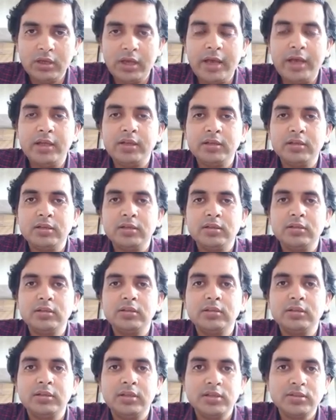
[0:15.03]
and
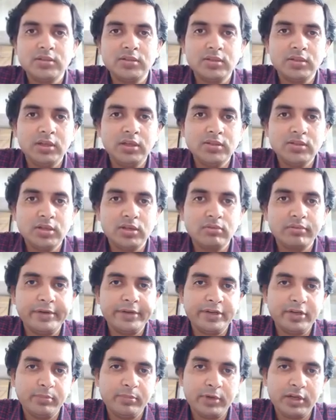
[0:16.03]
these three
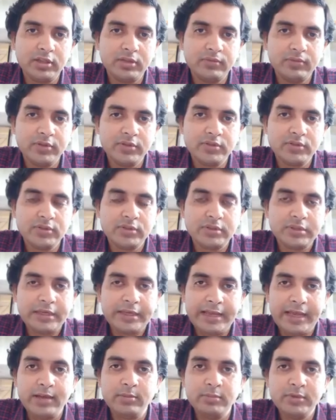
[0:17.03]
circulatory pathways
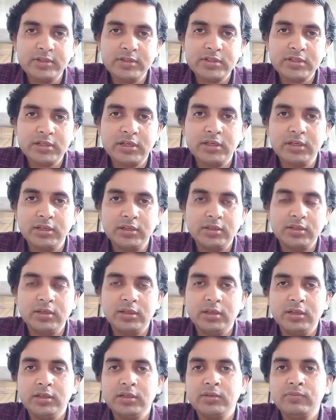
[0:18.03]
can be studied
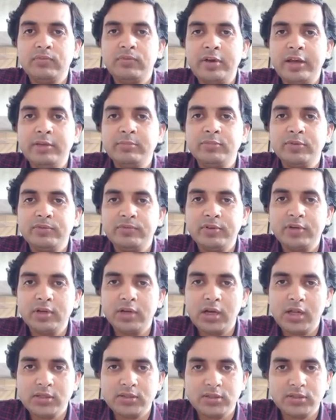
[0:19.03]
in five different
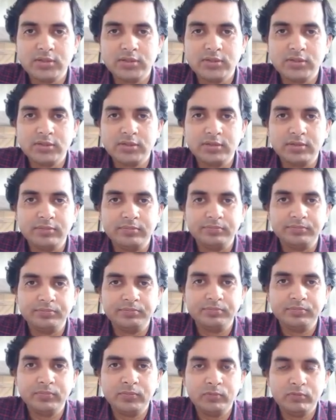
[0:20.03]
classes.
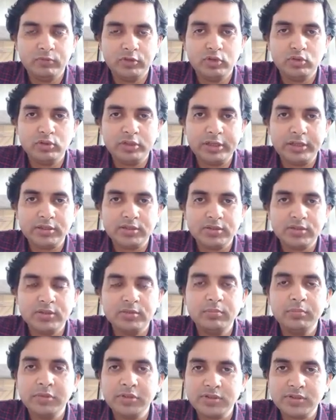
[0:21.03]
We know that
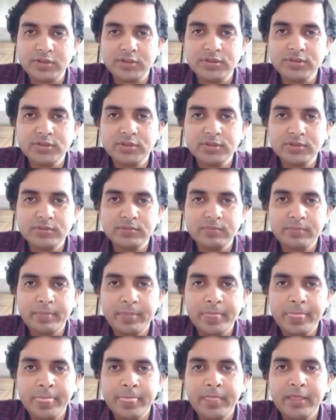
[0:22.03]
pieces,
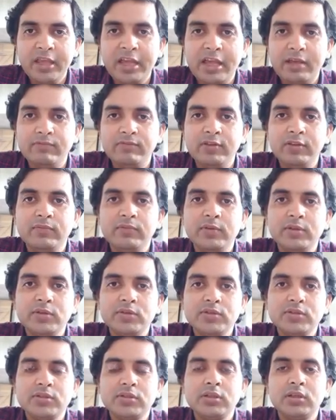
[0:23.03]

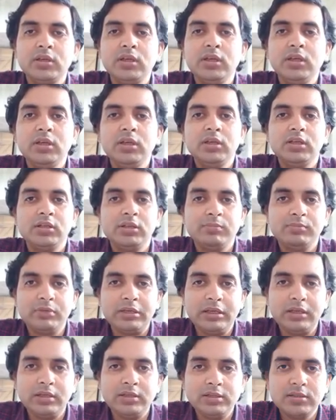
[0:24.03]
amphibians,
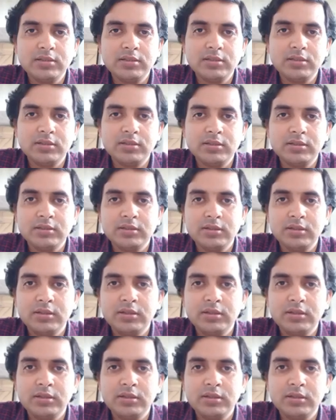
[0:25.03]
reptiles,